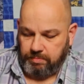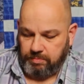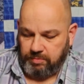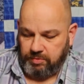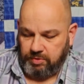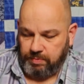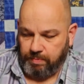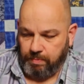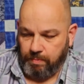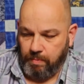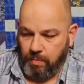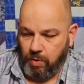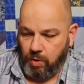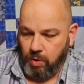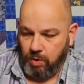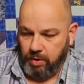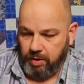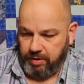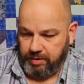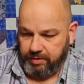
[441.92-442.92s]

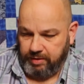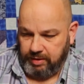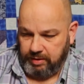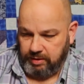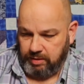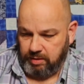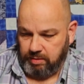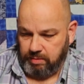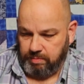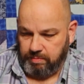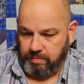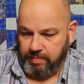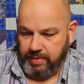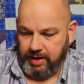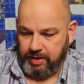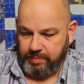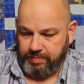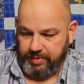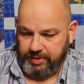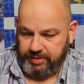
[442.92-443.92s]
smaller than the
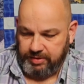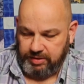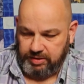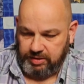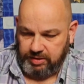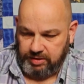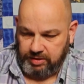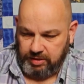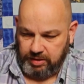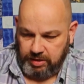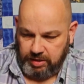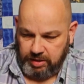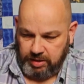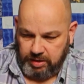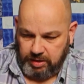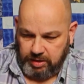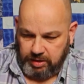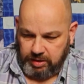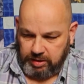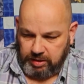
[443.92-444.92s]
main pieces
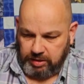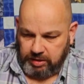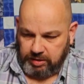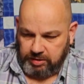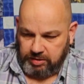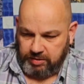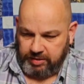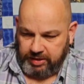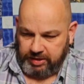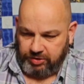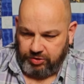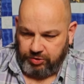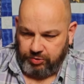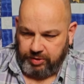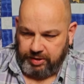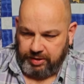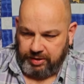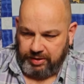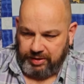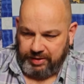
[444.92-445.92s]
so that you
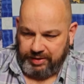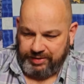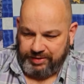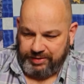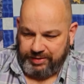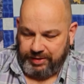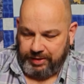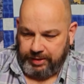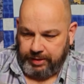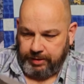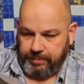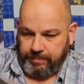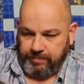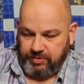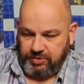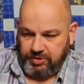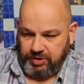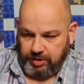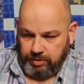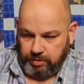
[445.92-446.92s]
can easily
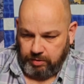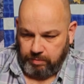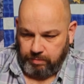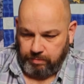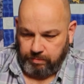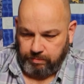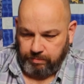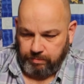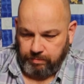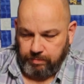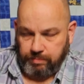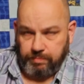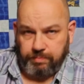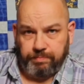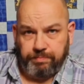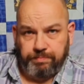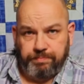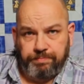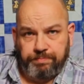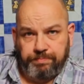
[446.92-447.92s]
still
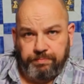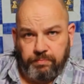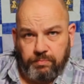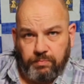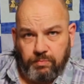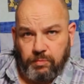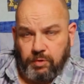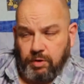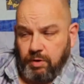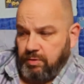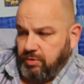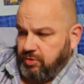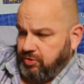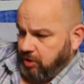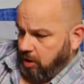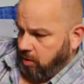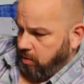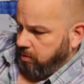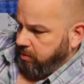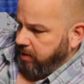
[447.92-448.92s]

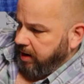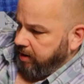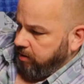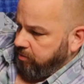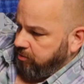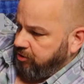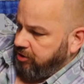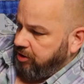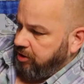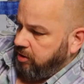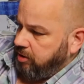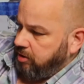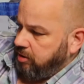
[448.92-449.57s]
sew around